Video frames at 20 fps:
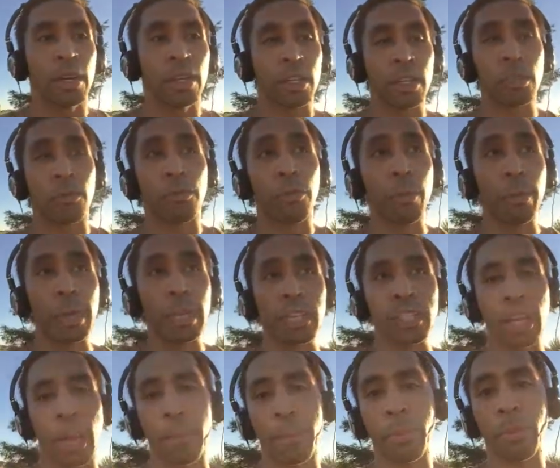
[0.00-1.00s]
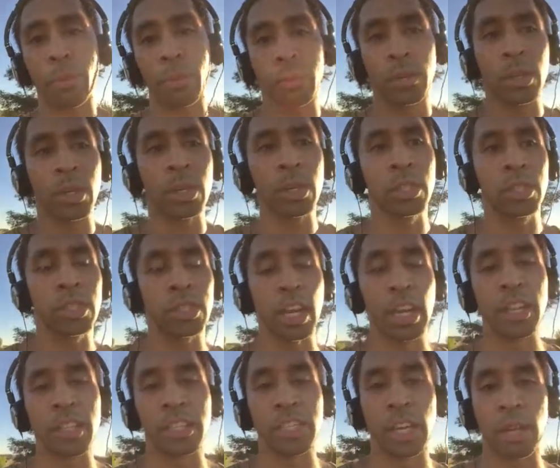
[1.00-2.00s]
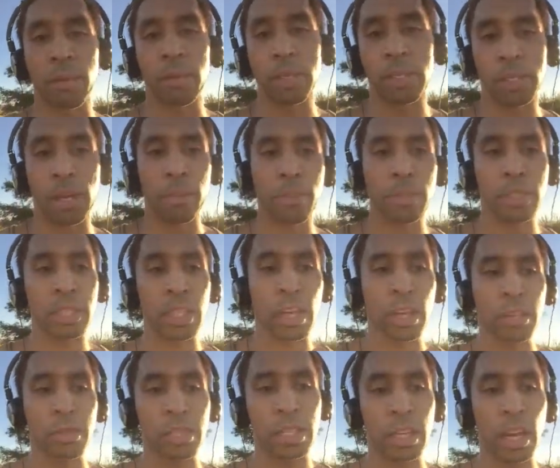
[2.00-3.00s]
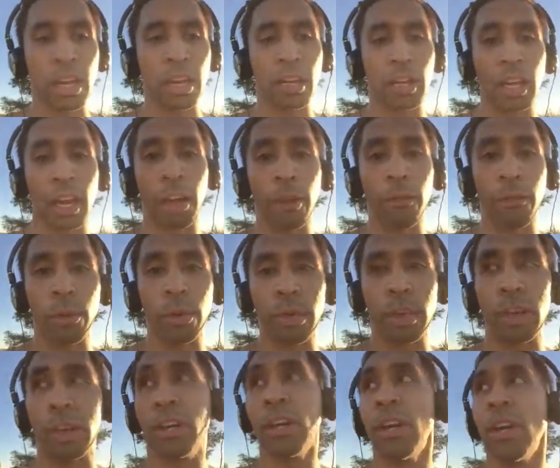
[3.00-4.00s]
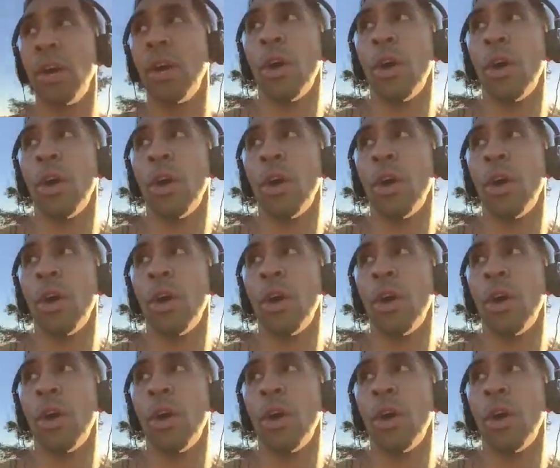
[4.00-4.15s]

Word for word: Cause for me, example, staying the same staying the same state of California,